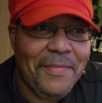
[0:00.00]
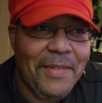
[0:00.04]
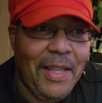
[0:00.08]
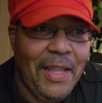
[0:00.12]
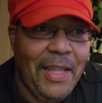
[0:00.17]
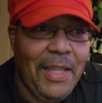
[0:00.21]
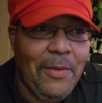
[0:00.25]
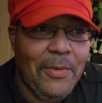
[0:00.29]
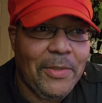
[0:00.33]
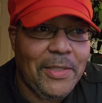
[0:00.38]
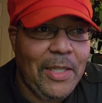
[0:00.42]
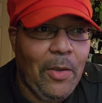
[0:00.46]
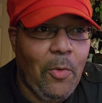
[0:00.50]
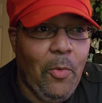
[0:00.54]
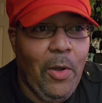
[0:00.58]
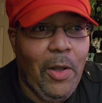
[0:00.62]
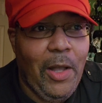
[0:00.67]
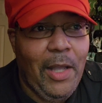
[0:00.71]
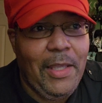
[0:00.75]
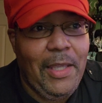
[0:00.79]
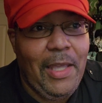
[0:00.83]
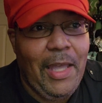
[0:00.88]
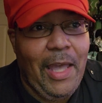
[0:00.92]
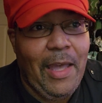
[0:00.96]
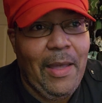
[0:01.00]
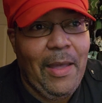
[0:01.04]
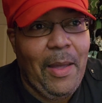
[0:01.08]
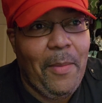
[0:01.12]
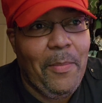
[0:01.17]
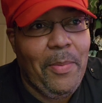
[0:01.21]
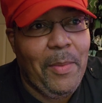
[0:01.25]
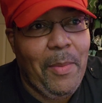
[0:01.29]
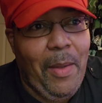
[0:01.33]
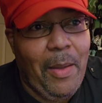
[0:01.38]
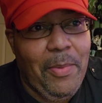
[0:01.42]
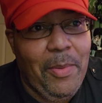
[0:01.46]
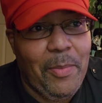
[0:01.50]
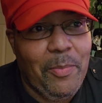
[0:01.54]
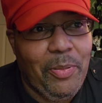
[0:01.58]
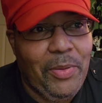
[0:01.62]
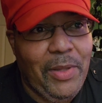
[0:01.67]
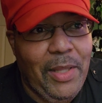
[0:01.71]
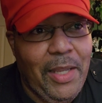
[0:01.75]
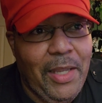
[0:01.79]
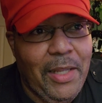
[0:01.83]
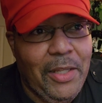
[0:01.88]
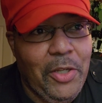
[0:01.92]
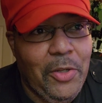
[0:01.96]
And he was like, well, yeah, I've been
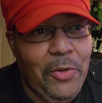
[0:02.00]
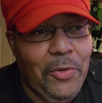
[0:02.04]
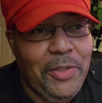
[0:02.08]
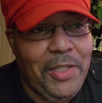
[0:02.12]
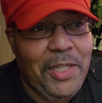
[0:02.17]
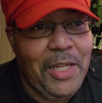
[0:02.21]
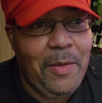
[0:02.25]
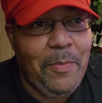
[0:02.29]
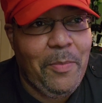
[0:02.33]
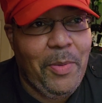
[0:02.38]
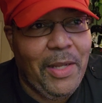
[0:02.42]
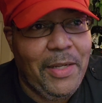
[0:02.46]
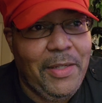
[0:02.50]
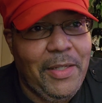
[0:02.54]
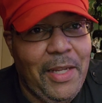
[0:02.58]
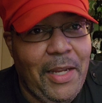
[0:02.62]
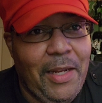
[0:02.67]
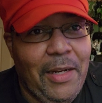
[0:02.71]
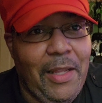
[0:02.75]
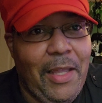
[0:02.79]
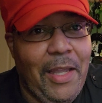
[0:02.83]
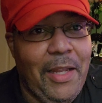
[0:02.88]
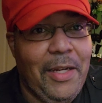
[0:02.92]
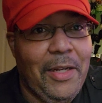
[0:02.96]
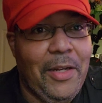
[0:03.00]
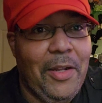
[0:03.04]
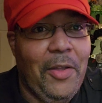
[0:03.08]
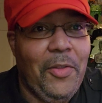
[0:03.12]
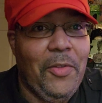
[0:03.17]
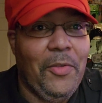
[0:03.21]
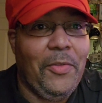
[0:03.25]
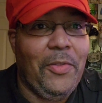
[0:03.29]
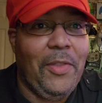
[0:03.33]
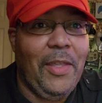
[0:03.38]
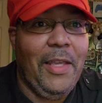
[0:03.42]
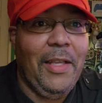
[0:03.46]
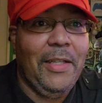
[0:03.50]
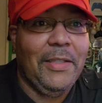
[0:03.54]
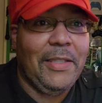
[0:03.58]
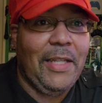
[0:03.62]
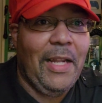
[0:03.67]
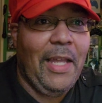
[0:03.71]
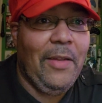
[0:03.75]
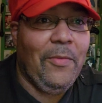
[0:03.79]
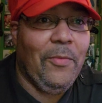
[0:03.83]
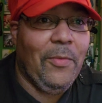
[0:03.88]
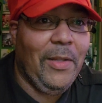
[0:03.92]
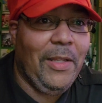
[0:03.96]
playing, Dead by Daylight and other things,
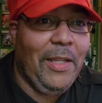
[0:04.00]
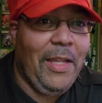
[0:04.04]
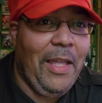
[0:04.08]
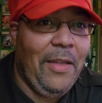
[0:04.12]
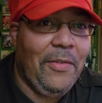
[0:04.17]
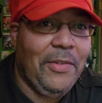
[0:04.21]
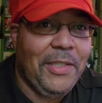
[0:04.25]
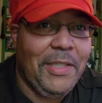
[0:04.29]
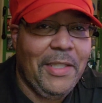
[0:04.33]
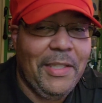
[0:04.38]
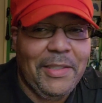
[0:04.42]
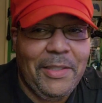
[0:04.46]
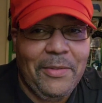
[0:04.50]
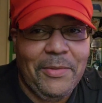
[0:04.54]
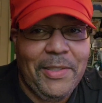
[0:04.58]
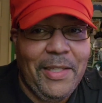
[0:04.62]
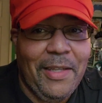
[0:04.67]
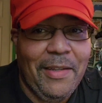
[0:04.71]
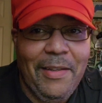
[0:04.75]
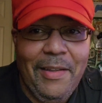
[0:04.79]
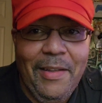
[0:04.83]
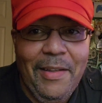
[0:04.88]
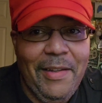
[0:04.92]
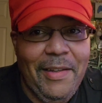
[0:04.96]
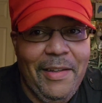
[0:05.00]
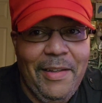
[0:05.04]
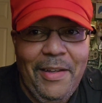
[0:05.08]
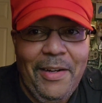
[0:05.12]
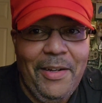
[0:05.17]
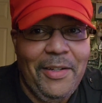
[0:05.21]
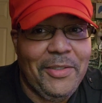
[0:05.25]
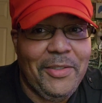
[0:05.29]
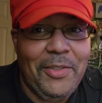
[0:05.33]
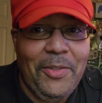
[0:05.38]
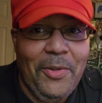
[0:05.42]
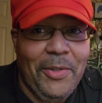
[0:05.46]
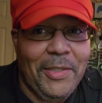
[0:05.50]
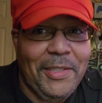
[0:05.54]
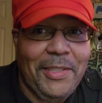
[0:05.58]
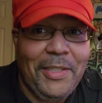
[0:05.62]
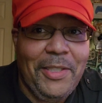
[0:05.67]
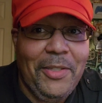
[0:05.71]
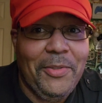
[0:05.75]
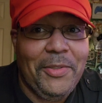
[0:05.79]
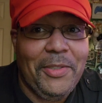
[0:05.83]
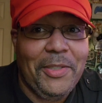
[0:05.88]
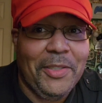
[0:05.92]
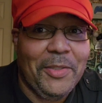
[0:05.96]
and I didn't really have a chance. I was like, there's no
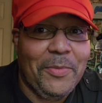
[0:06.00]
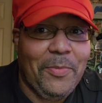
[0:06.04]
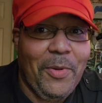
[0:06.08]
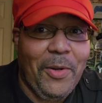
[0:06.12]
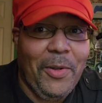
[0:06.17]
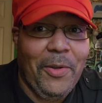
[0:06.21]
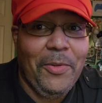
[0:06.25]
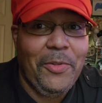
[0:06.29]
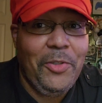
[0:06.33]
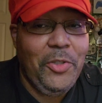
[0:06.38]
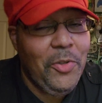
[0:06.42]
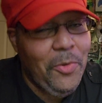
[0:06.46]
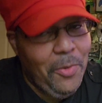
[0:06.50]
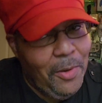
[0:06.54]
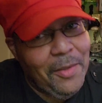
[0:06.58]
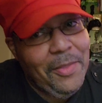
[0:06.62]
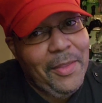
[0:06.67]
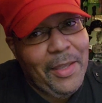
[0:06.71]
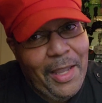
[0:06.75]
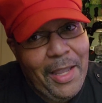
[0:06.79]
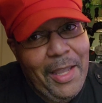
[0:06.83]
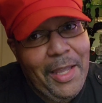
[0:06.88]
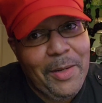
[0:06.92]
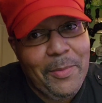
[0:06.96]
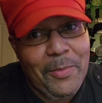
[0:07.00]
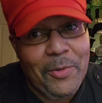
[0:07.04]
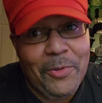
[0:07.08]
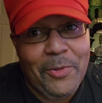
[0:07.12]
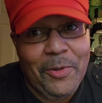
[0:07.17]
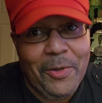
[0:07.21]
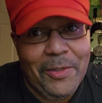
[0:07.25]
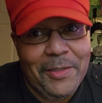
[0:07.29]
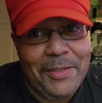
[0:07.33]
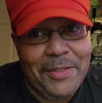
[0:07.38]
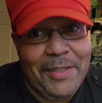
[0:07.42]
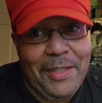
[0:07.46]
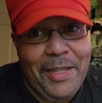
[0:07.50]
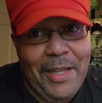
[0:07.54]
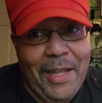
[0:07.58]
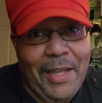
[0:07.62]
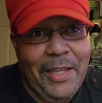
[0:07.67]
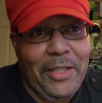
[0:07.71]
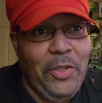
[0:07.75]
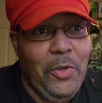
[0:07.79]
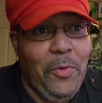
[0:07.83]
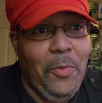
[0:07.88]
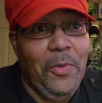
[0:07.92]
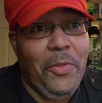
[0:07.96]
excuses, bro. You are the Animal Crossing
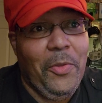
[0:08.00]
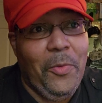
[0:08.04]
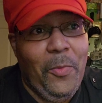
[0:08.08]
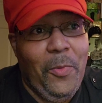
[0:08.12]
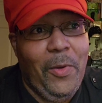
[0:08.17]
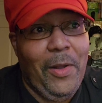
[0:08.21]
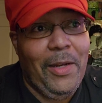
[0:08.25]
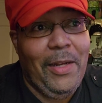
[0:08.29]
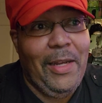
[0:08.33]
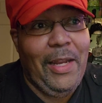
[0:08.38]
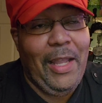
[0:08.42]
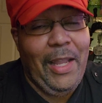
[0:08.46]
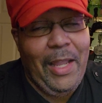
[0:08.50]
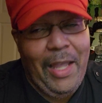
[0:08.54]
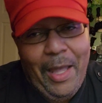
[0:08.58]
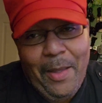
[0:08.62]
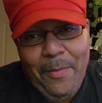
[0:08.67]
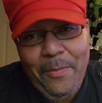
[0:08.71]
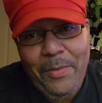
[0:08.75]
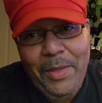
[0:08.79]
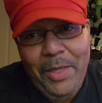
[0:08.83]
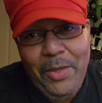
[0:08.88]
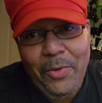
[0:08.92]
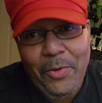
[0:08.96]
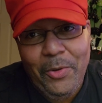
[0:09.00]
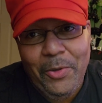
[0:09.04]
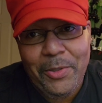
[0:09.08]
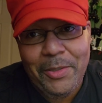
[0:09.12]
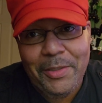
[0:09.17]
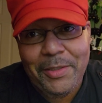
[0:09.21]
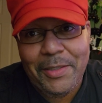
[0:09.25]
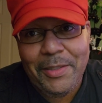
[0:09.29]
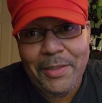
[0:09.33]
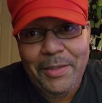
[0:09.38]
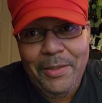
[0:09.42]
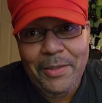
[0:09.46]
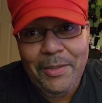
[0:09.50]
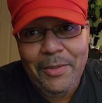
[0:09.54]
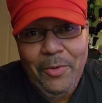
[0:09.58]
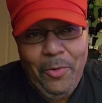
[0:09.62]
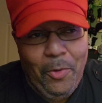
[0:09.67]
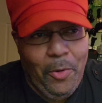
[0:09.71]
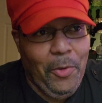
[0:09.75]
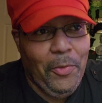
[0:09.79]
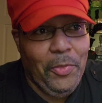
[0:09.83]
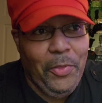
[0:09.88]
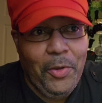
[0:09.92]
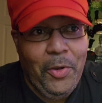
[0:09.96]
guy. You were the one that got me hooked
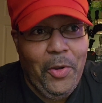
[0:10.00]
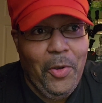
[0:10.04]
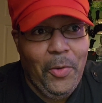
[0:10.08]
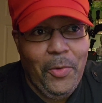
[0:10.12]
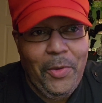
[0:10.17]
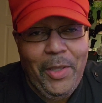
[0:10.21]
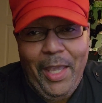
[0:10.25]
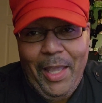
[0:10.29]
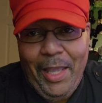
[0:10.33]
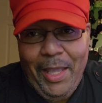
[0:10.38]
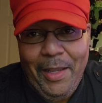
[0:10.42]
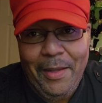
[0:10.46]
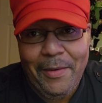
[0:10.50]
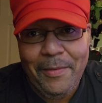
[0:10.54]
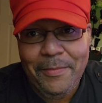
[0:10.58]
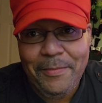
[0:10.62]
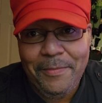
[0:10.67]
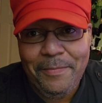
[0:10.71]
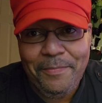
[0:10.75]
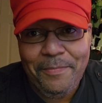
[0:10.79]
on the cocaine.